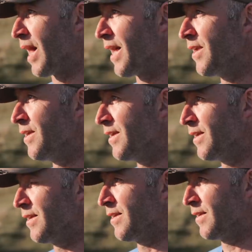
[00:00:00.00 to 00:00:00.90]
plan
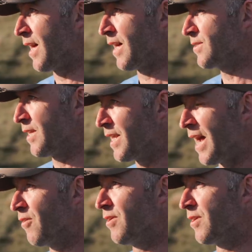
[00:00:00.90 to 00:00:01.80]
has
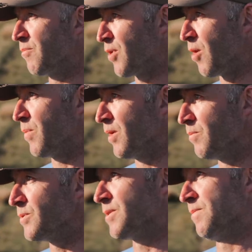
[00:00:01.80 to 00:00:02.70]
inherent
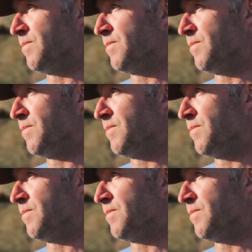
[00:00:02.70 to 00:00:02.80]
problems.